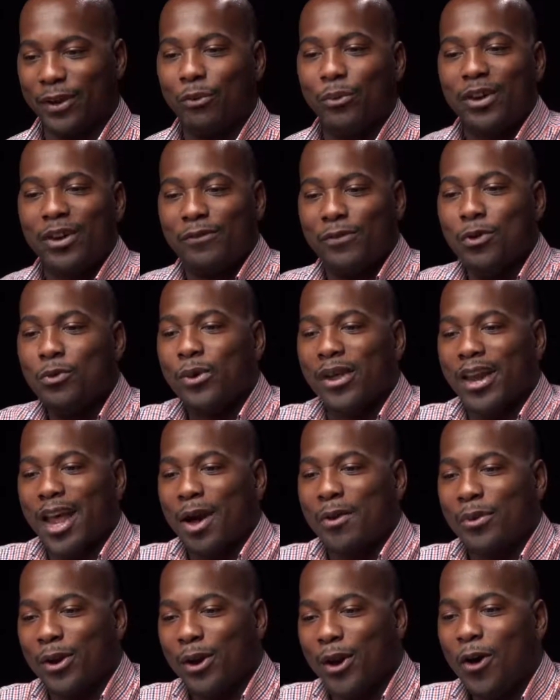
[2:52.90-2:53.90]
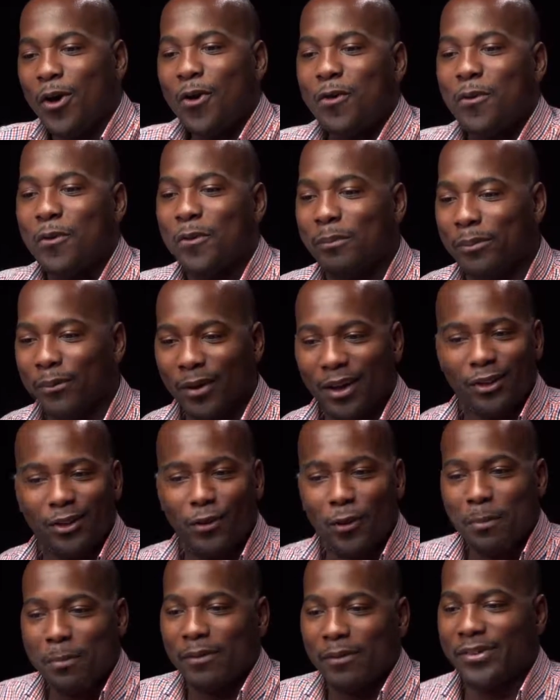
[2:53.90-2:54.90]
if you went out with a whole
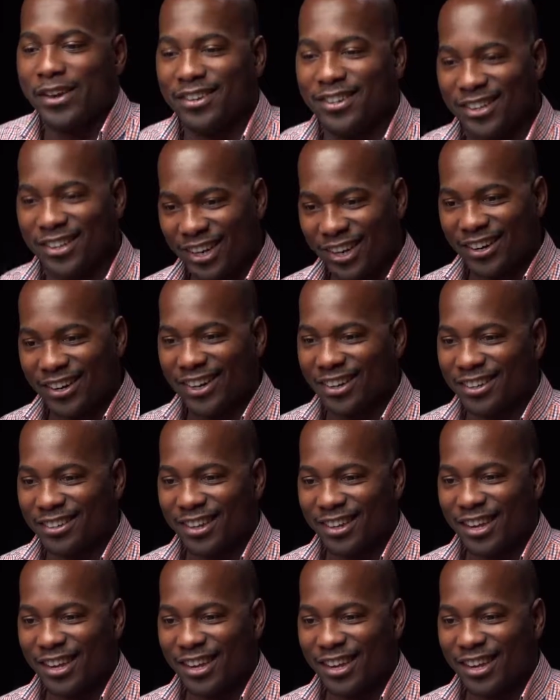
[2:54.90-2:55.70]
group of vegetarians,